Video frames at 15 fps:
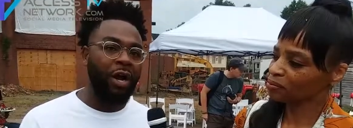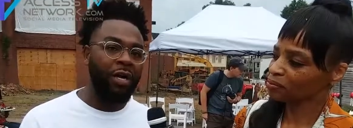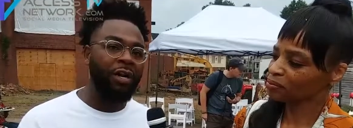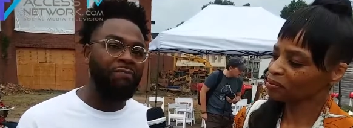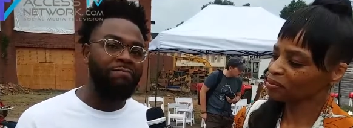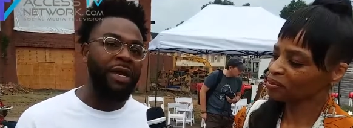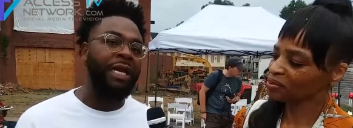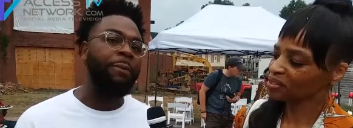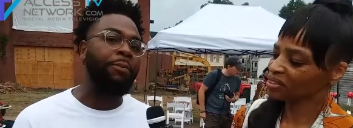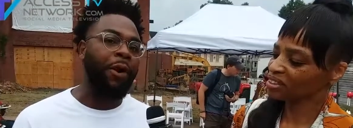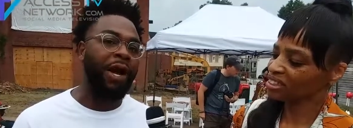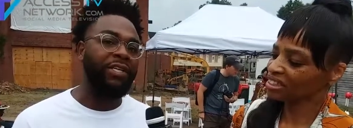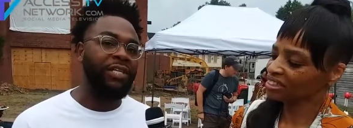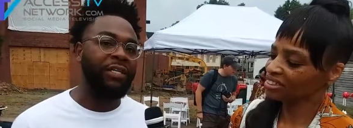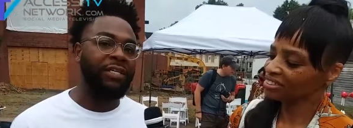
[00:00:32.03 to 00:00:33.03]
Speaker 1: of many
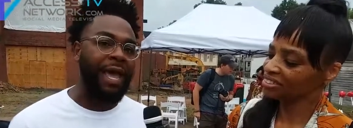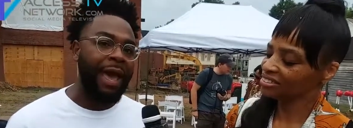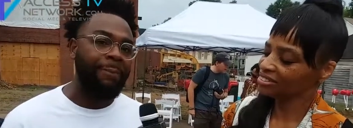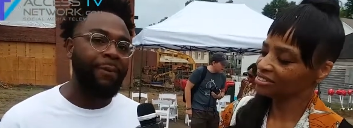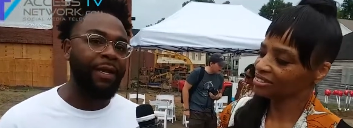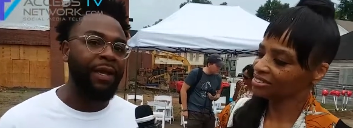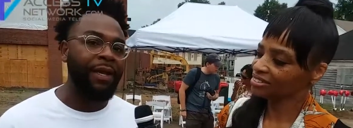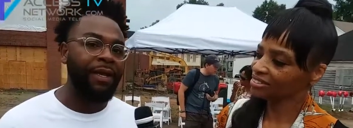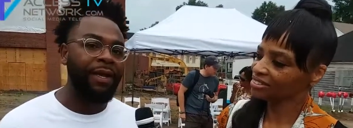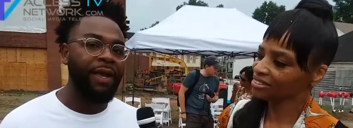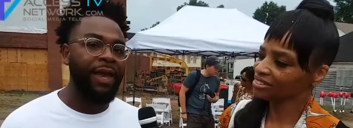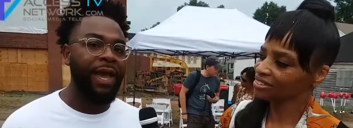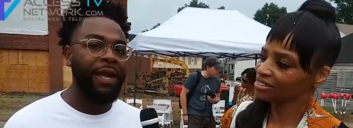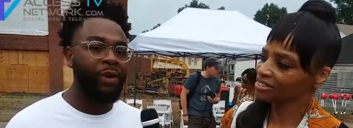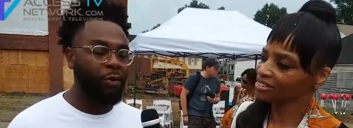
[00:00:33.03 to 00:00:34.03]
projects happening
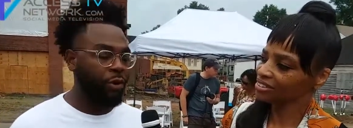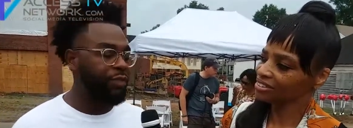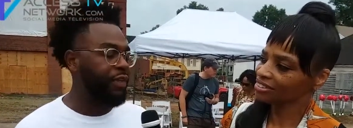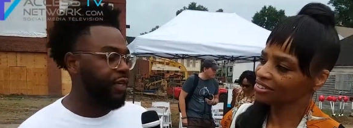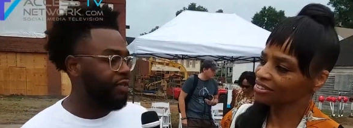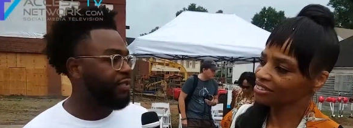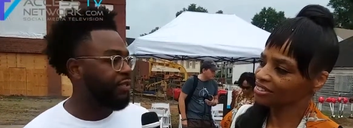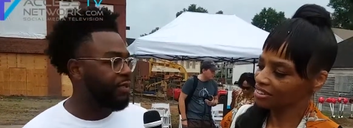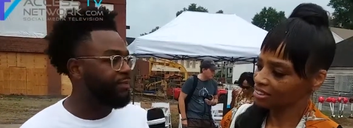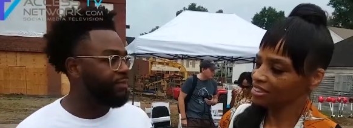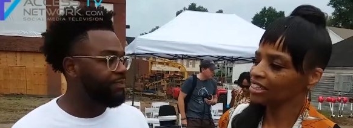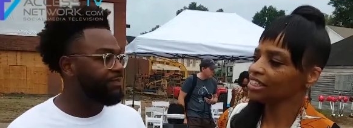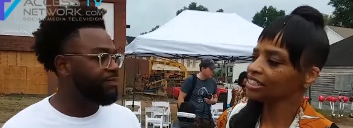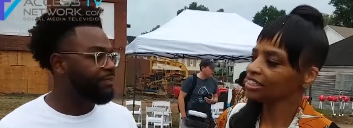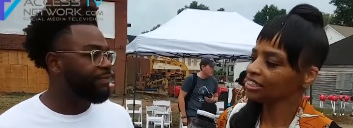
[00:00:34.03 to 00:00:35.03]
in Northeast.
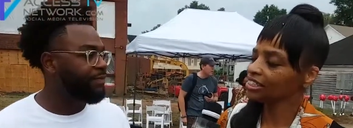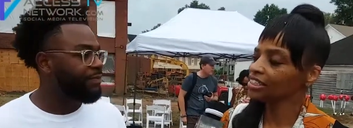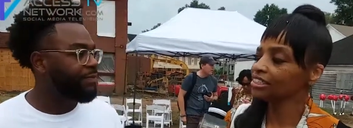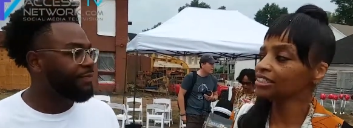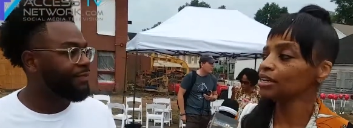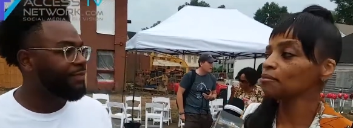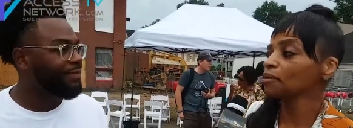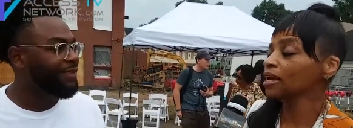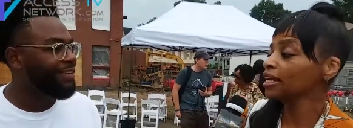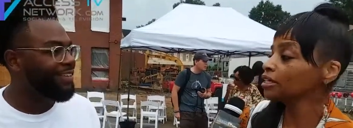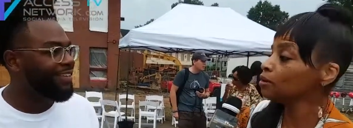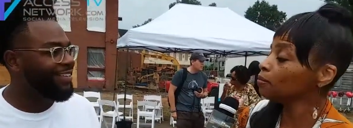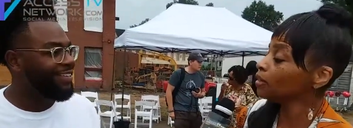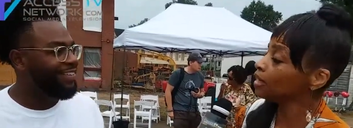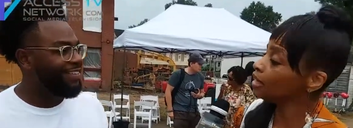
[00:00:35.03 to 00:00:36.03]
Yes, it
Speaker 2: is. And can
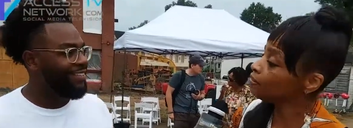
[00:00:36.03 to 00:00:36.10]
you believe